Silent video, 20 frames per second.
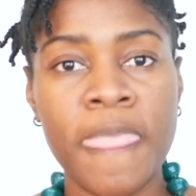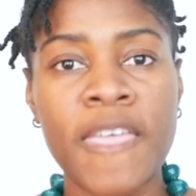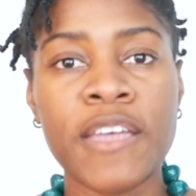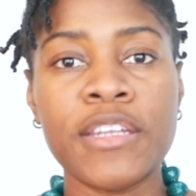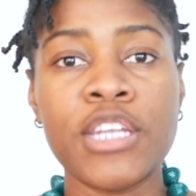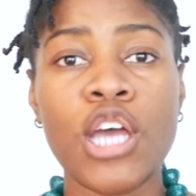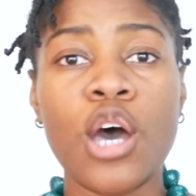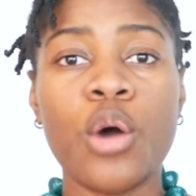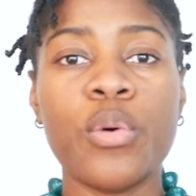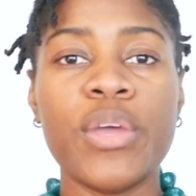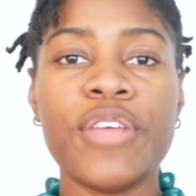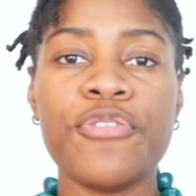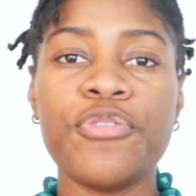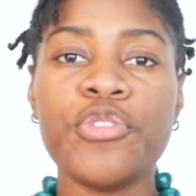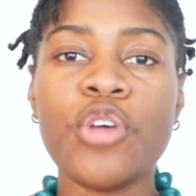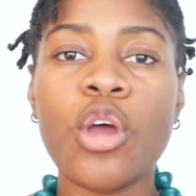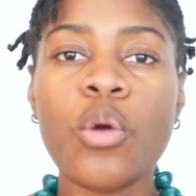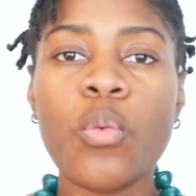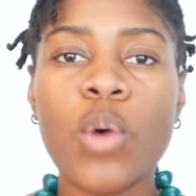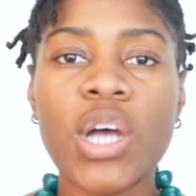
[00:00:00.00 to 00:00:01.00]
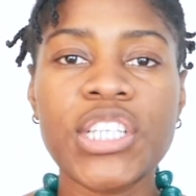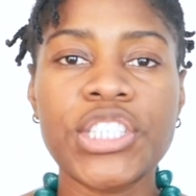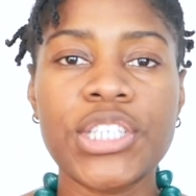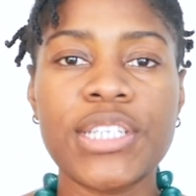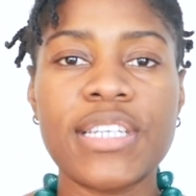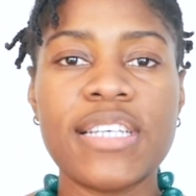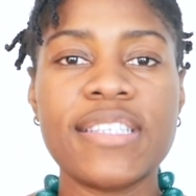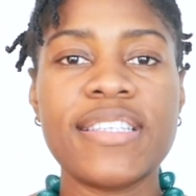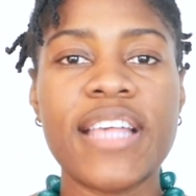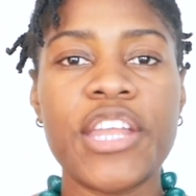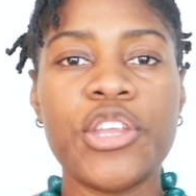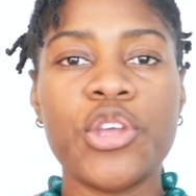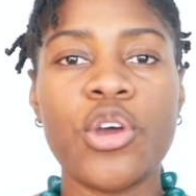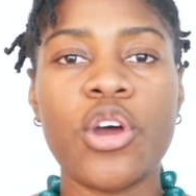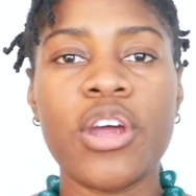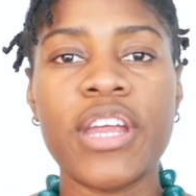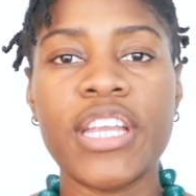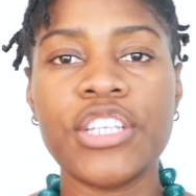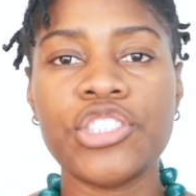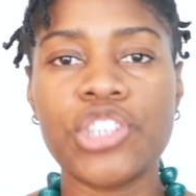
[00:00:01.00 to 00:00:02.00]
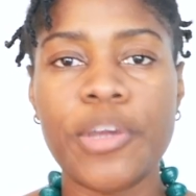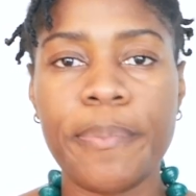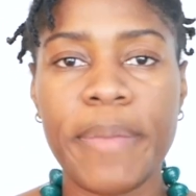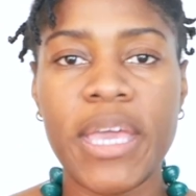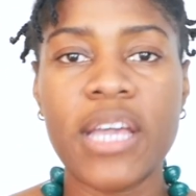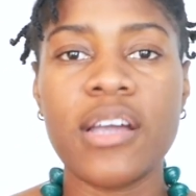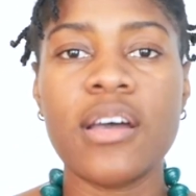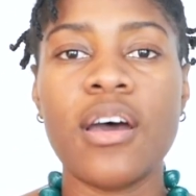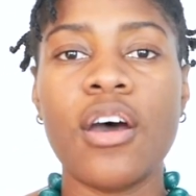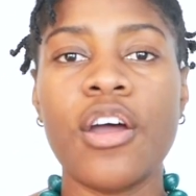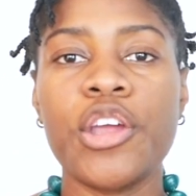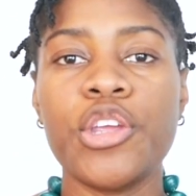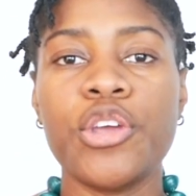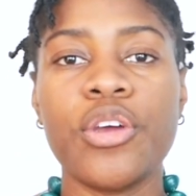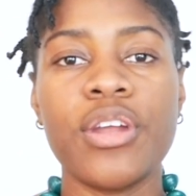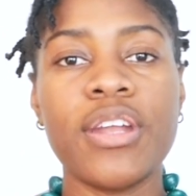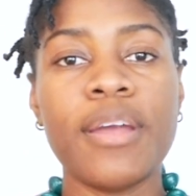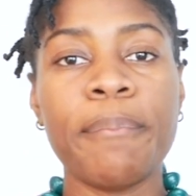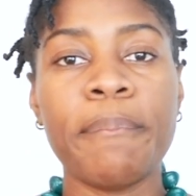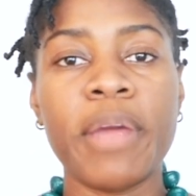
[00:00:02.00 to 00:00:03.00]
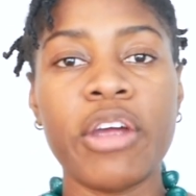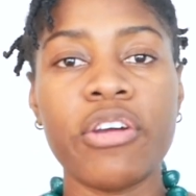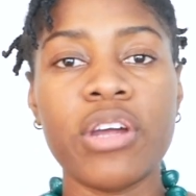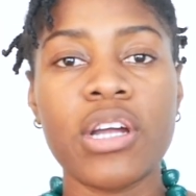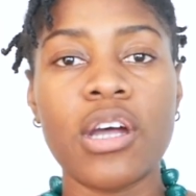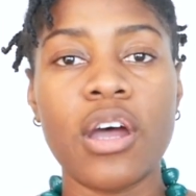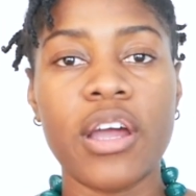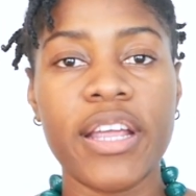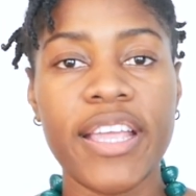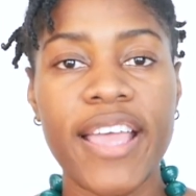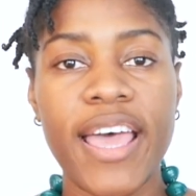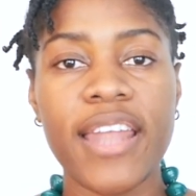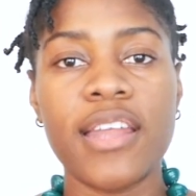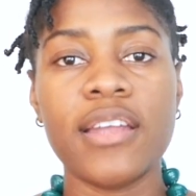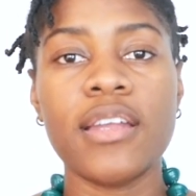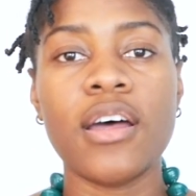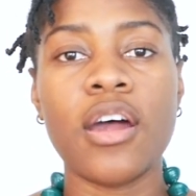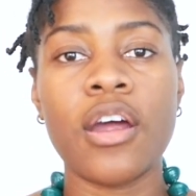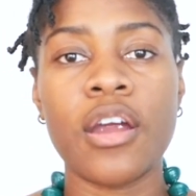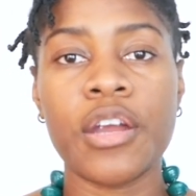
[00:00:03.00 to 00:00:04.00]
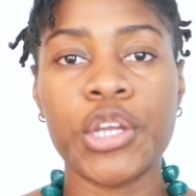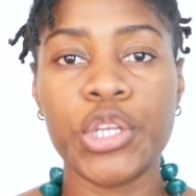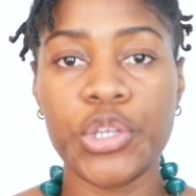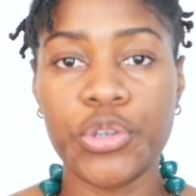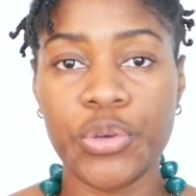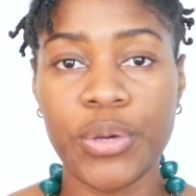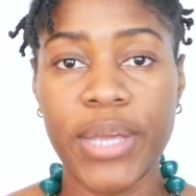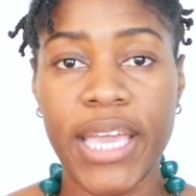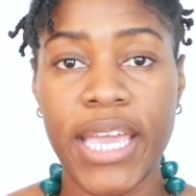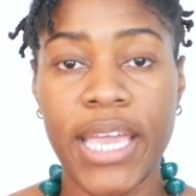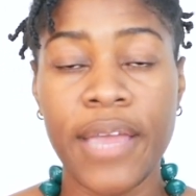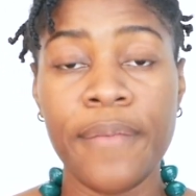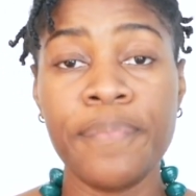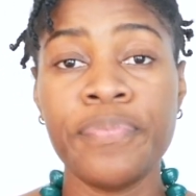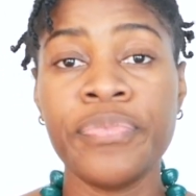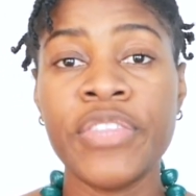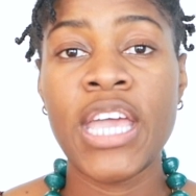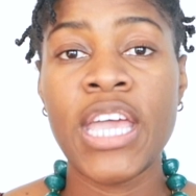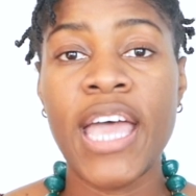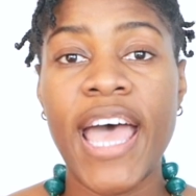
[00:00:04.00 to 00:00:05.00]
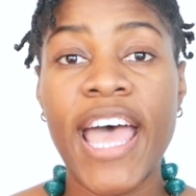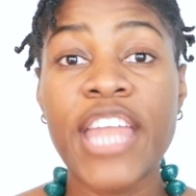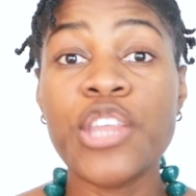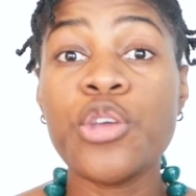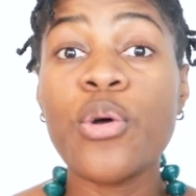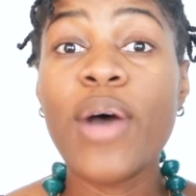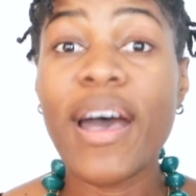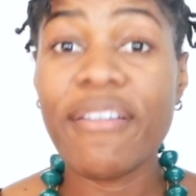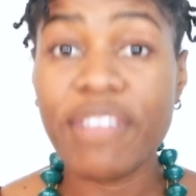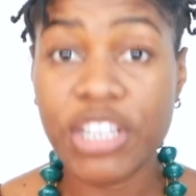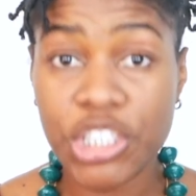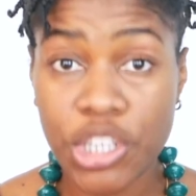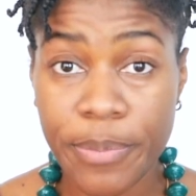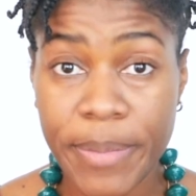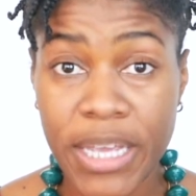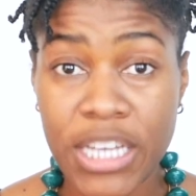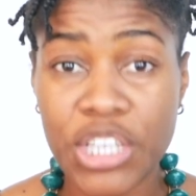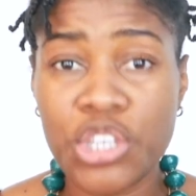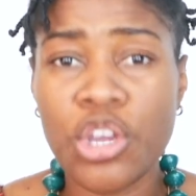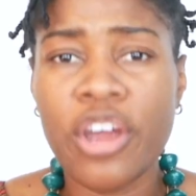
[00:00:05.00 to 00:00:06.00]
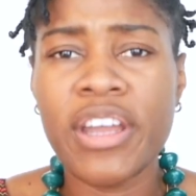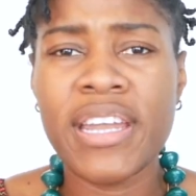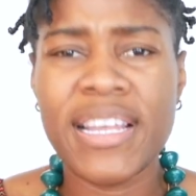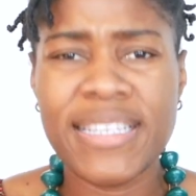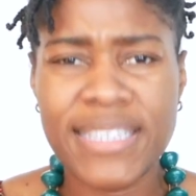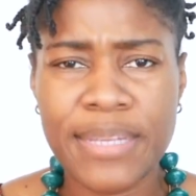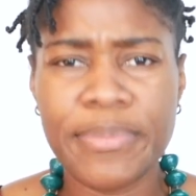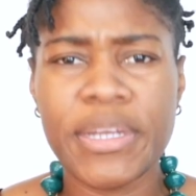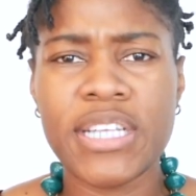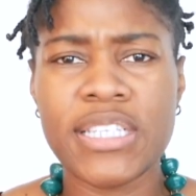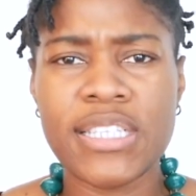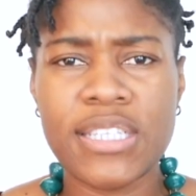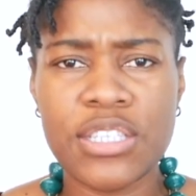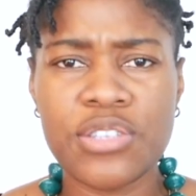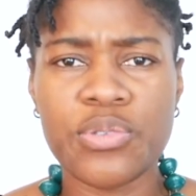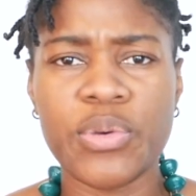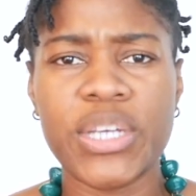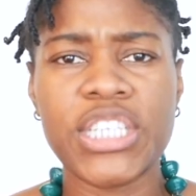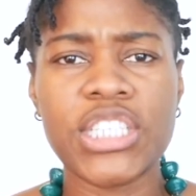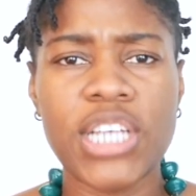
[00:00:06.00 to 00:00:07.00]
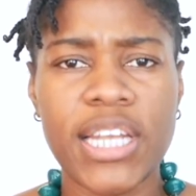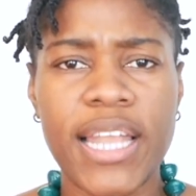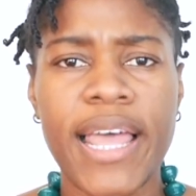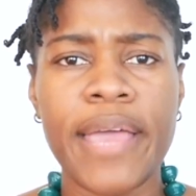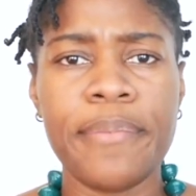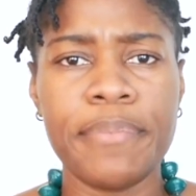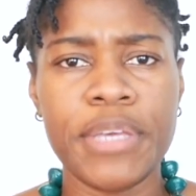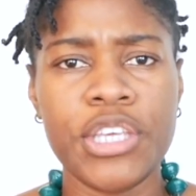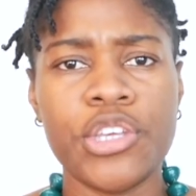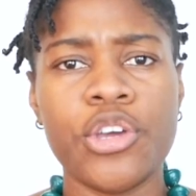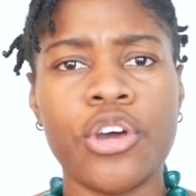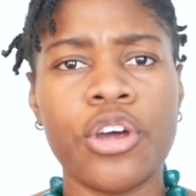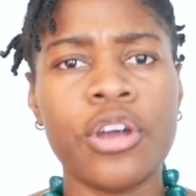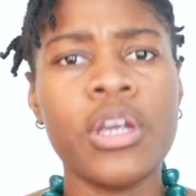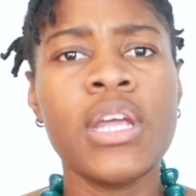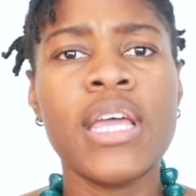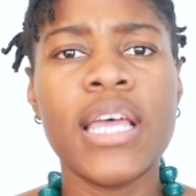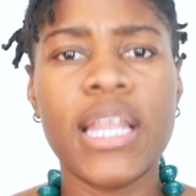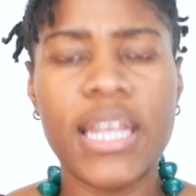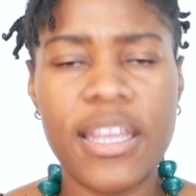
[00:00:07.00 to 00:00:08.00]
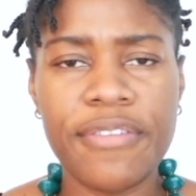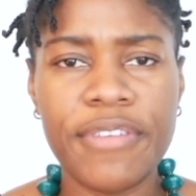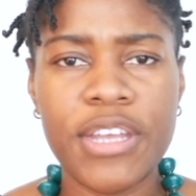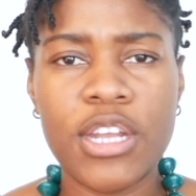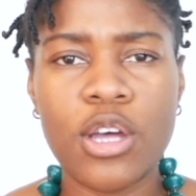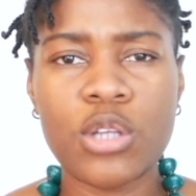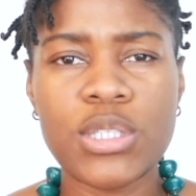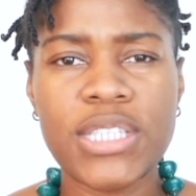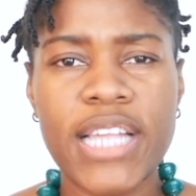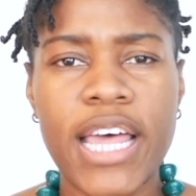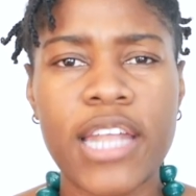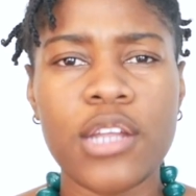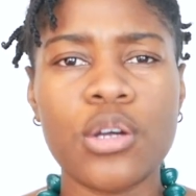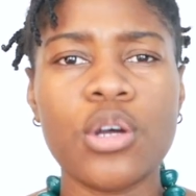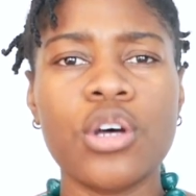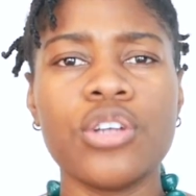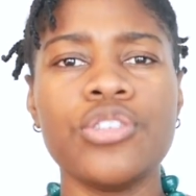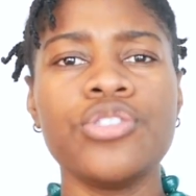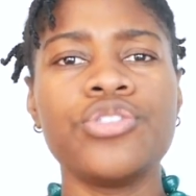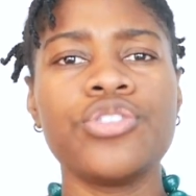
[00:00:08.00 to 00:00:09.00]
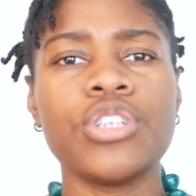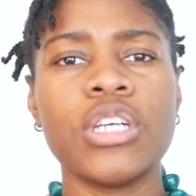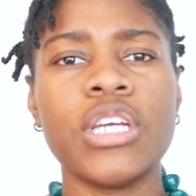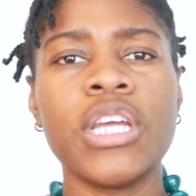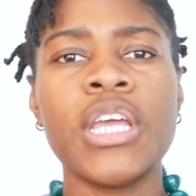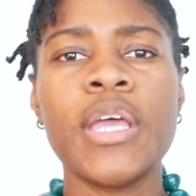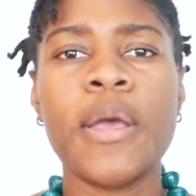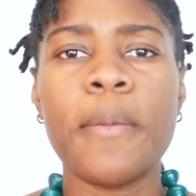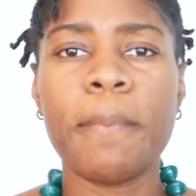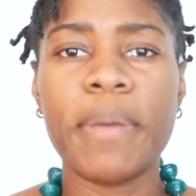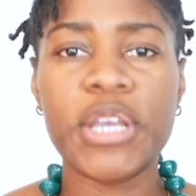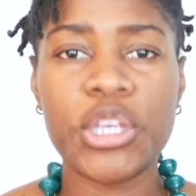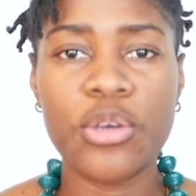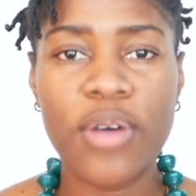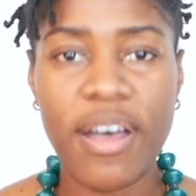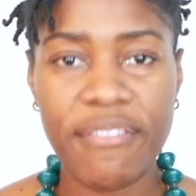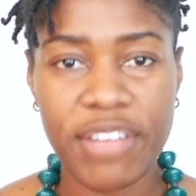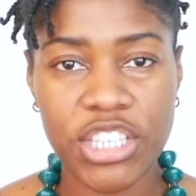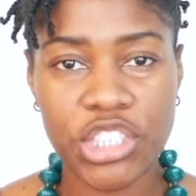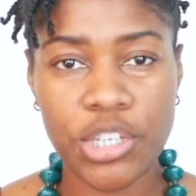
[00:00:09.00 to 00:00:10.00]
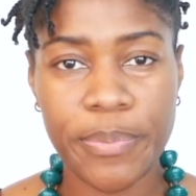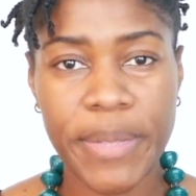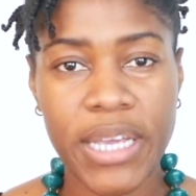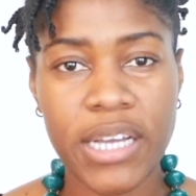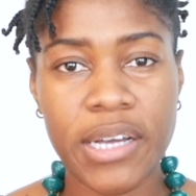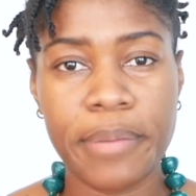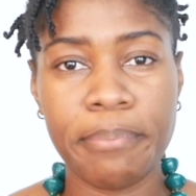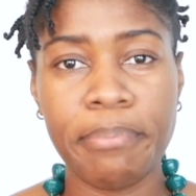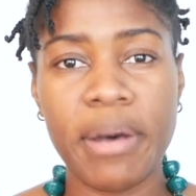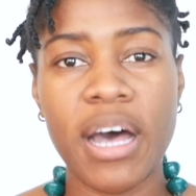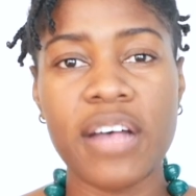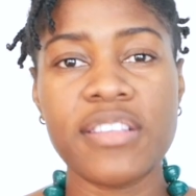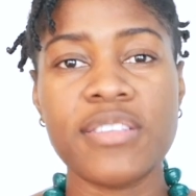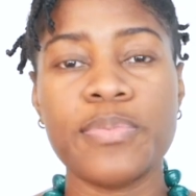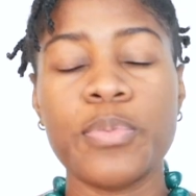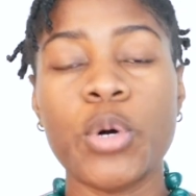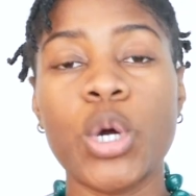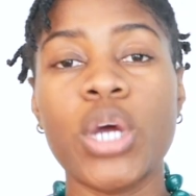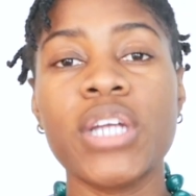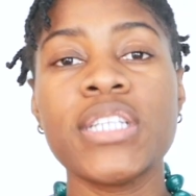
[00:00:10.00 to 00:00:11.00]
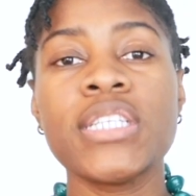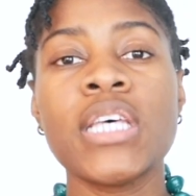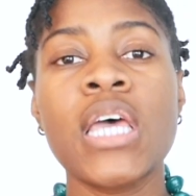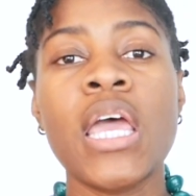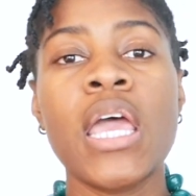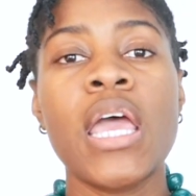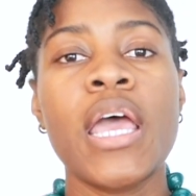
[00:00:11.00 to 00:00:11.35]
Now, if you're watching this and you're in Jamaica or you're in America or Canada or UK, and you have a you're in a similar situation like me, you're living outside the country, but you have a Jamaican passport,